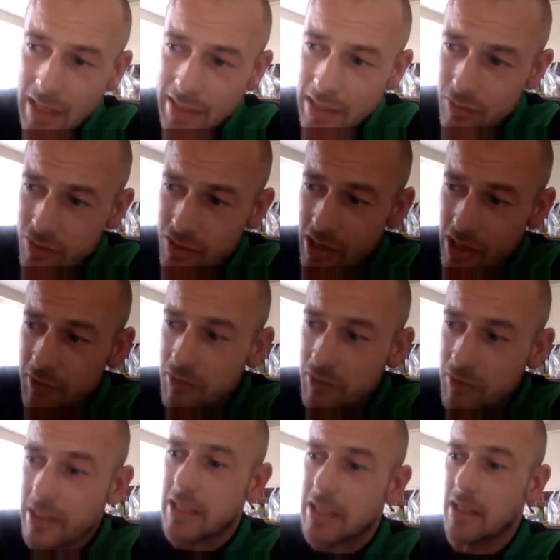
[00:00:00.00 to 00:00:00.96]
Now,
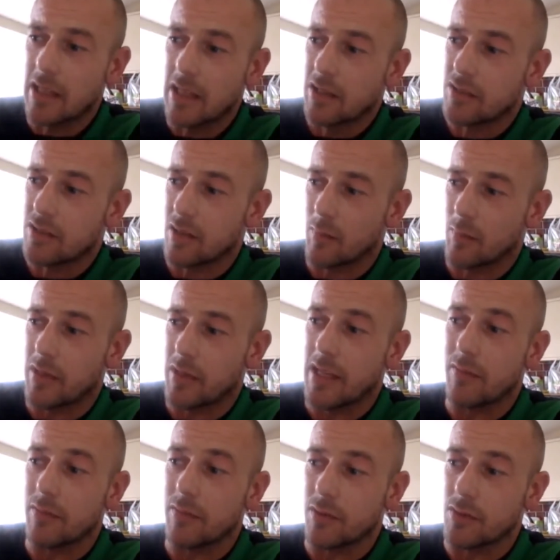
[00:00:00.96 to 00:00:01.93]
generally, some of
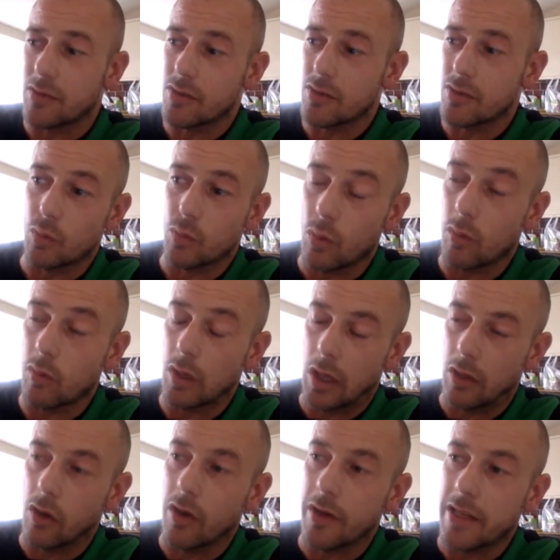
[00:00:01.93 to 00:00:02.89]
the evidence, or
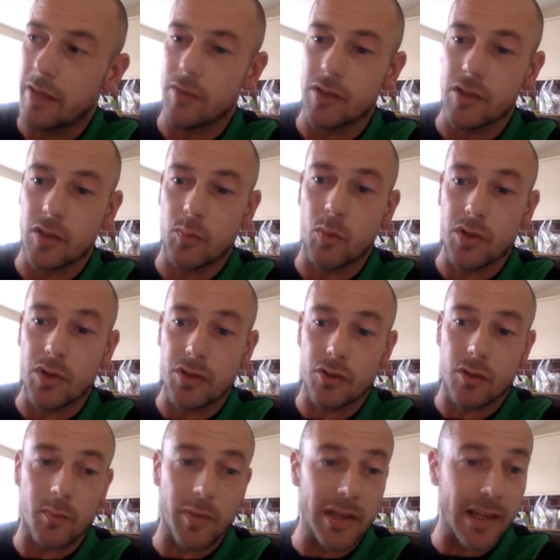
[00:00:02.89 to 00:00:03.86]
a lot of the evidence, points
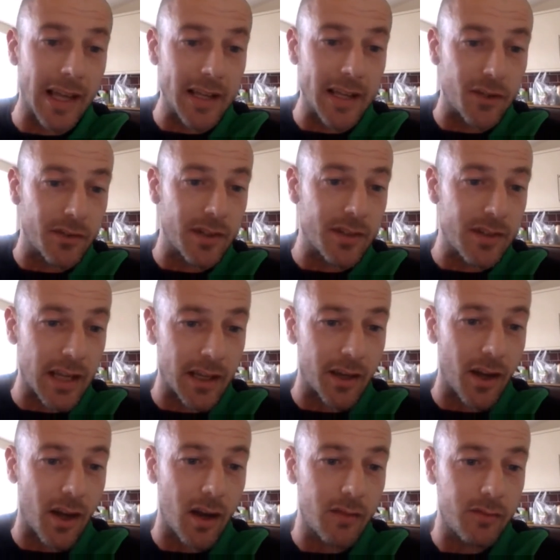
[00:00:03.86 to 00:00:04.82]
to it being later in the
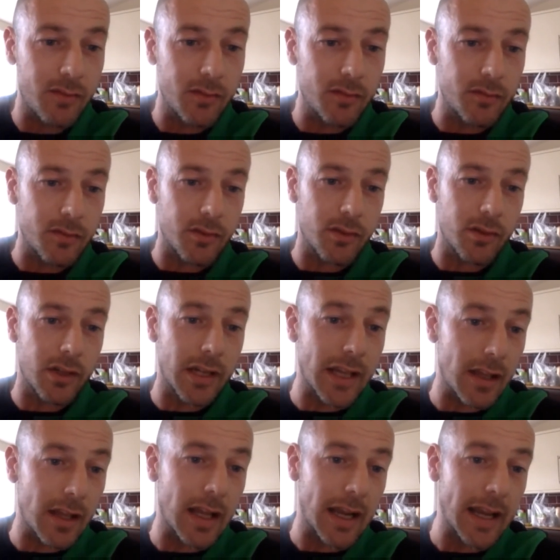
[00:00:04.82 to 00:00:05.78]
second half for an
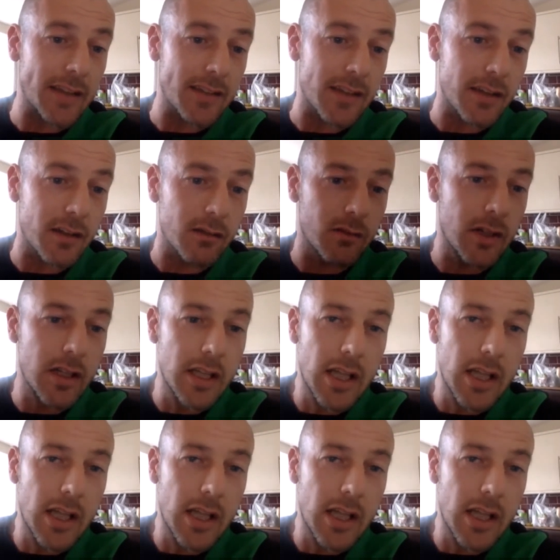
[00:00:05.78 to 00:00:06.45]
ACL.